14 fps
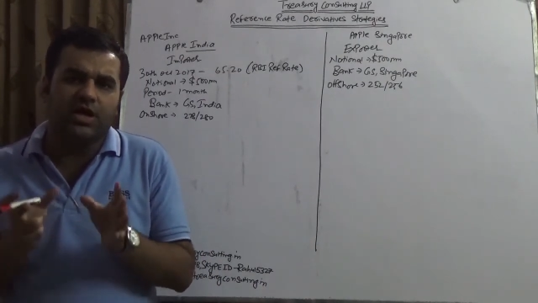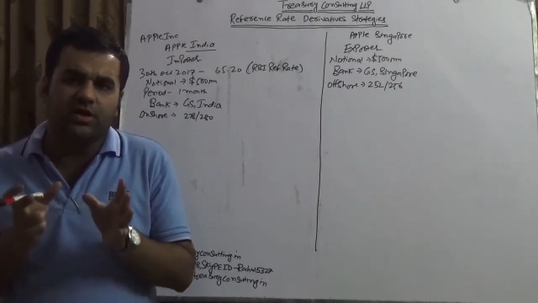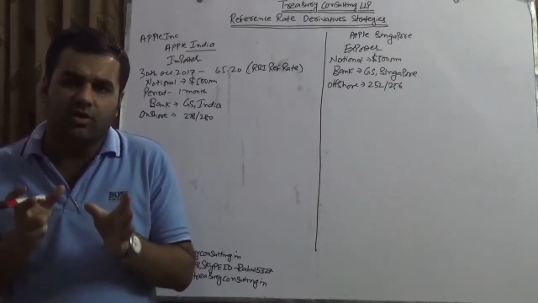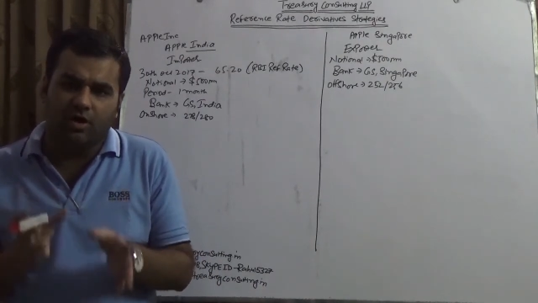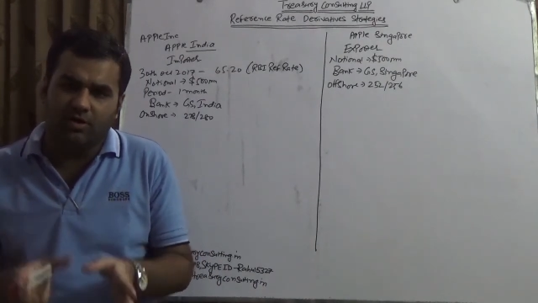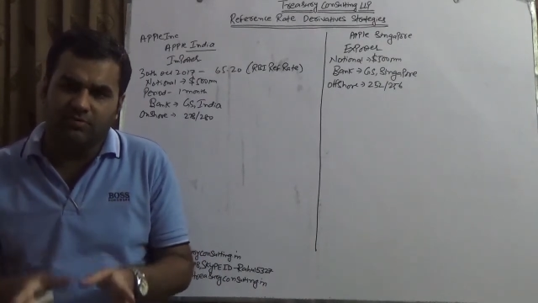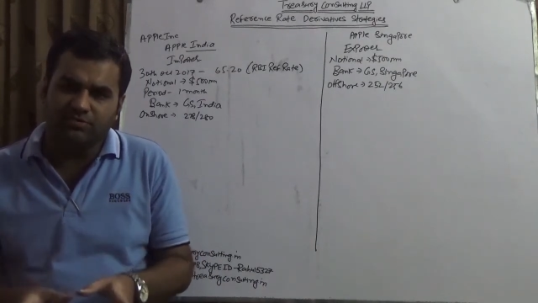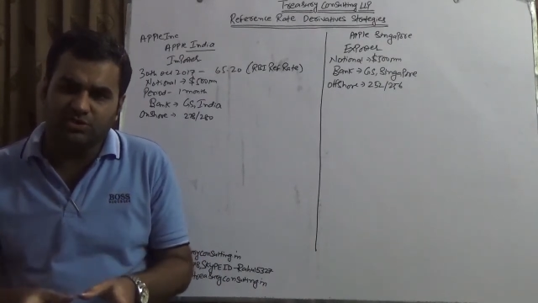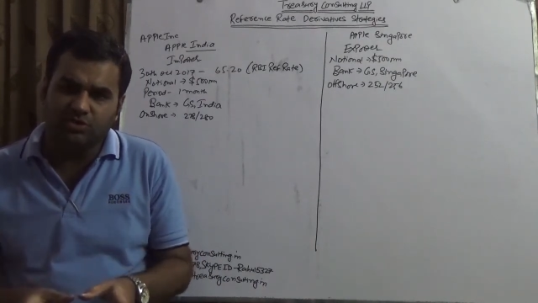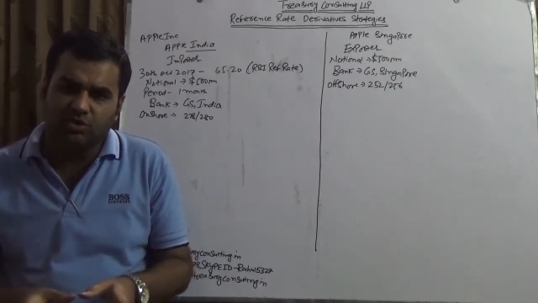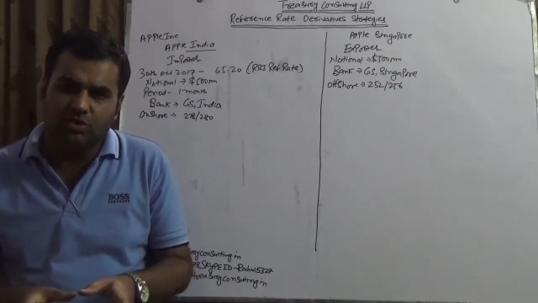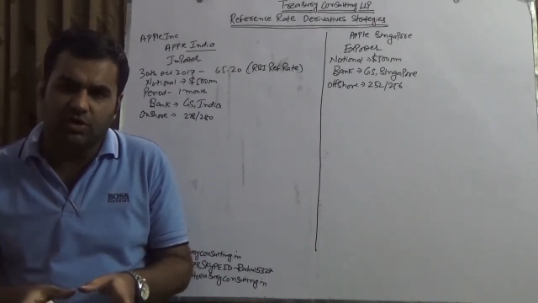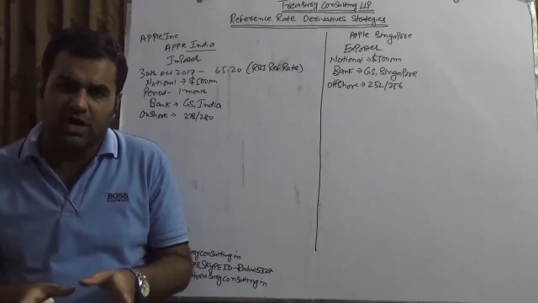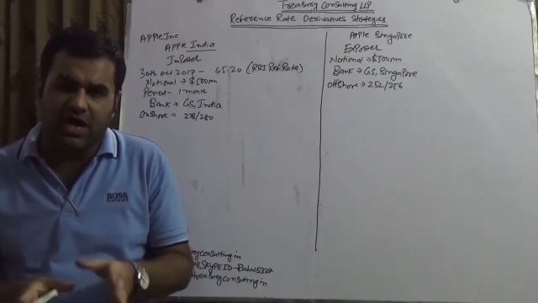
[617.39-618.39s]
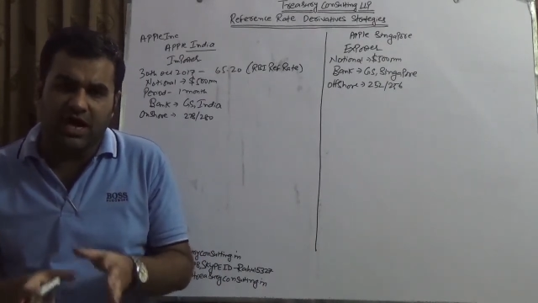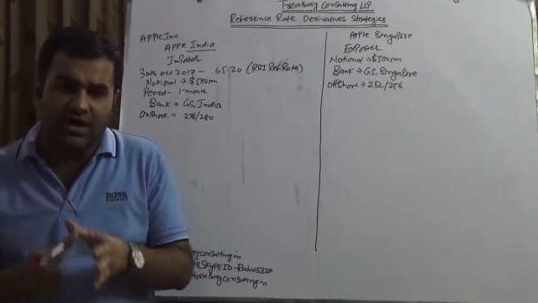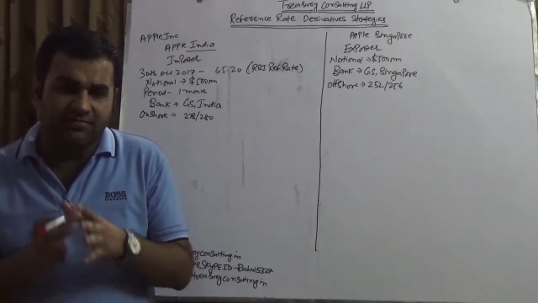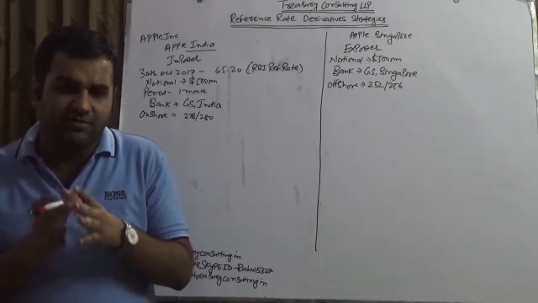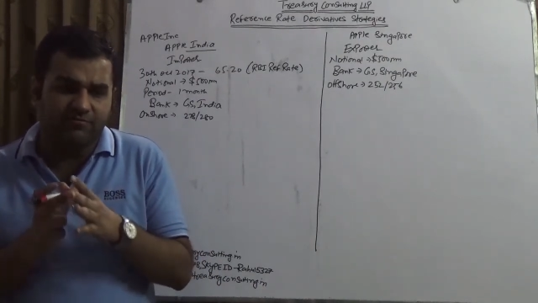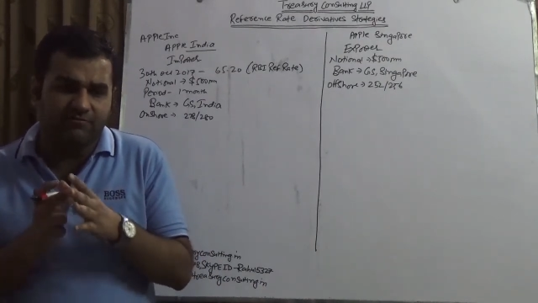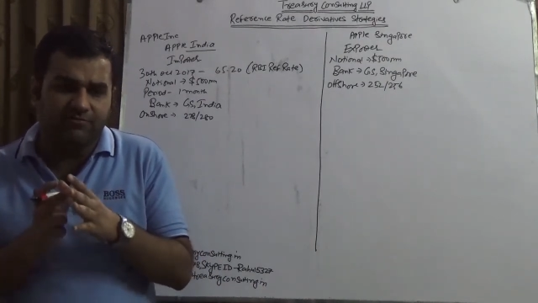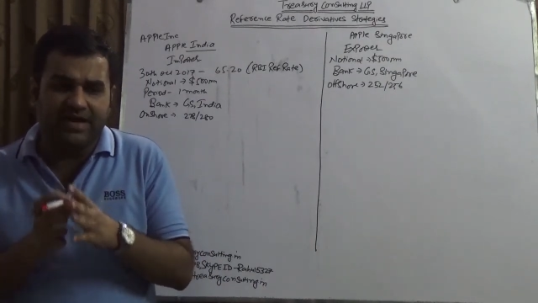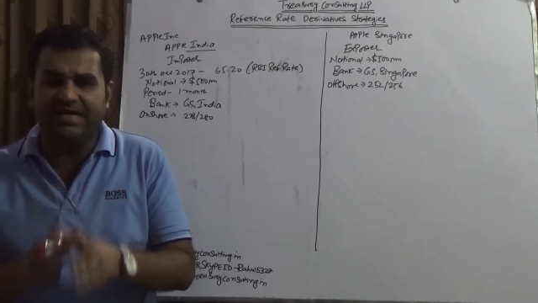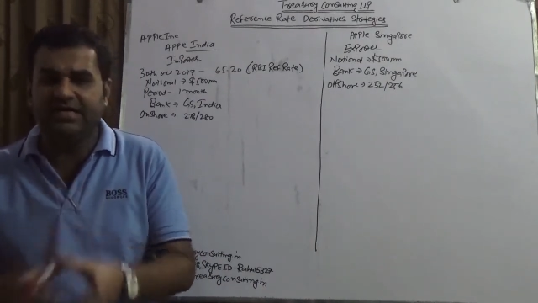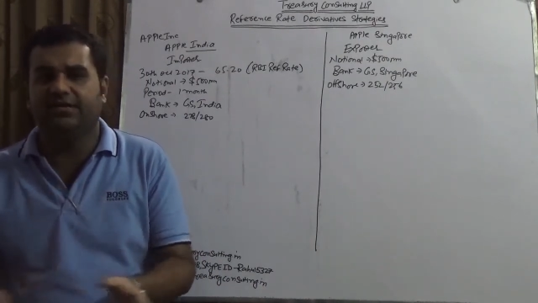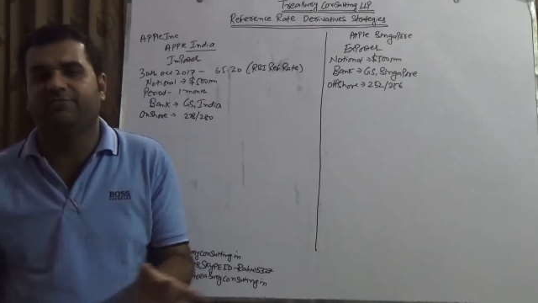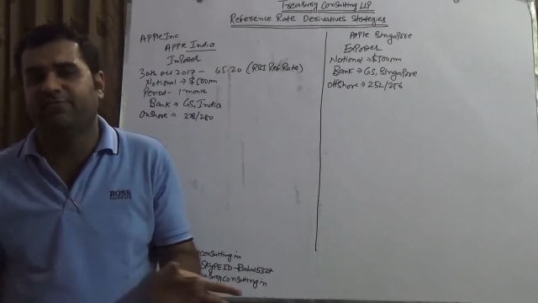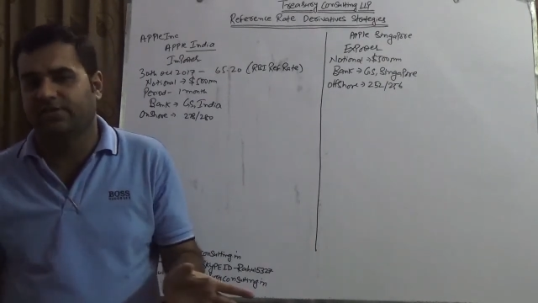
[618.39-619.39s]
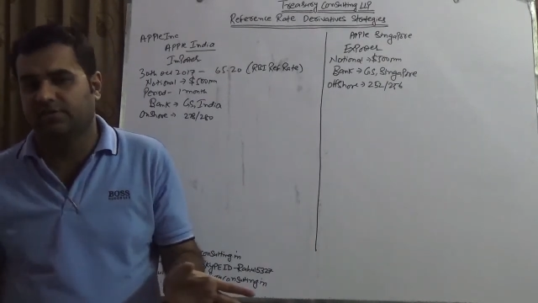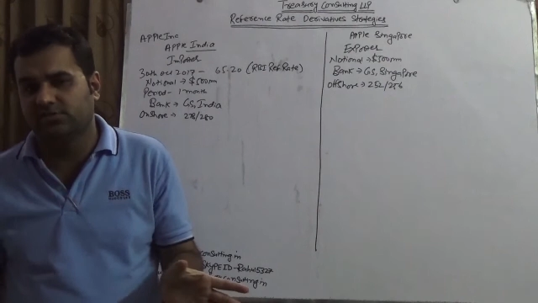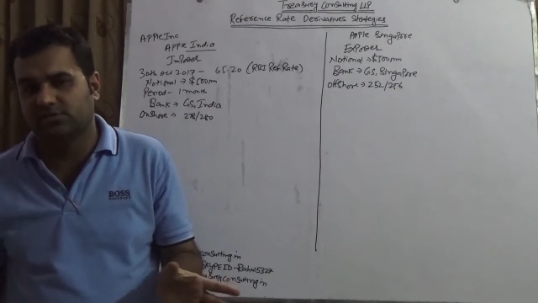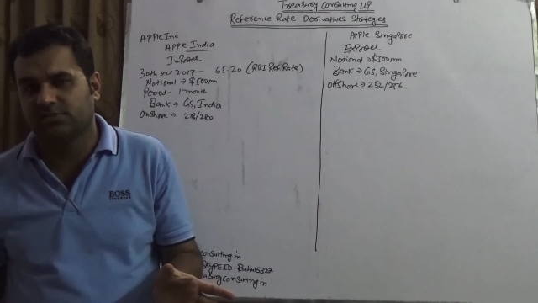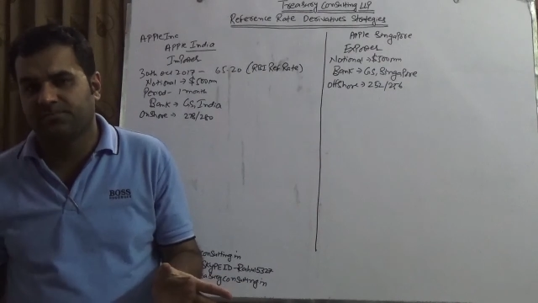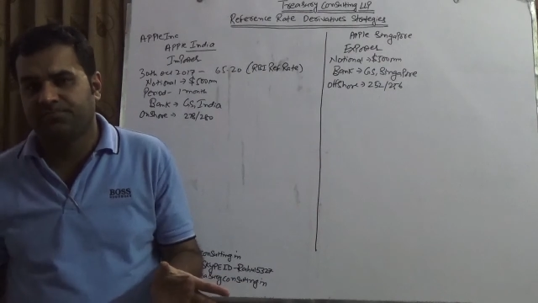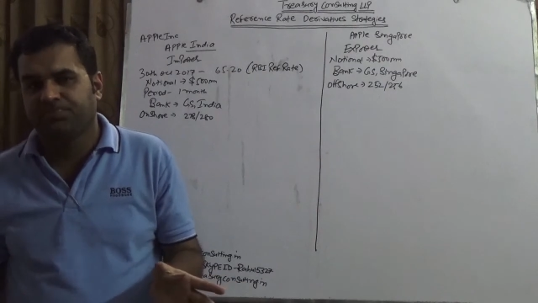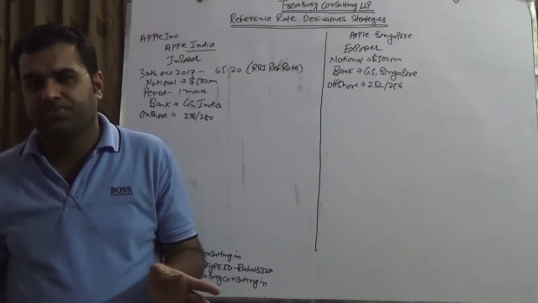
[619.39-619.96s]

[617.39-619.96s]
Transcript: and offshore have a wide difference.